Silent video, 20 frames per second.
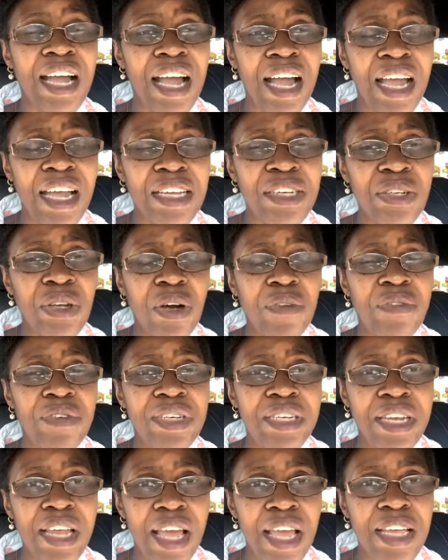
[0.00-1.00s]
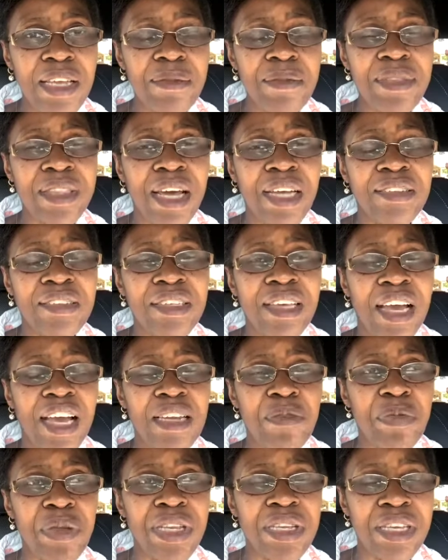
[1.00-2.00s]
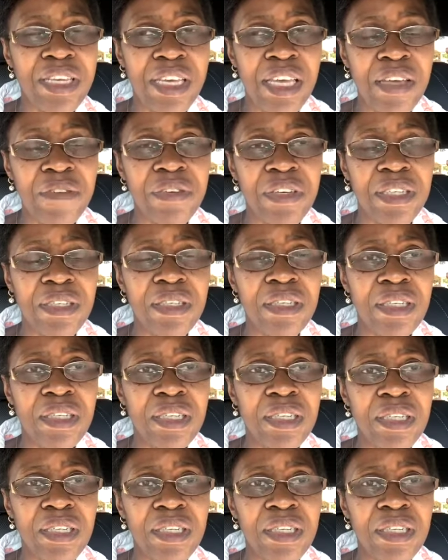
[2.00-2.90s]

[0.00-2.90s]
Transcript: kind of name that he had been given,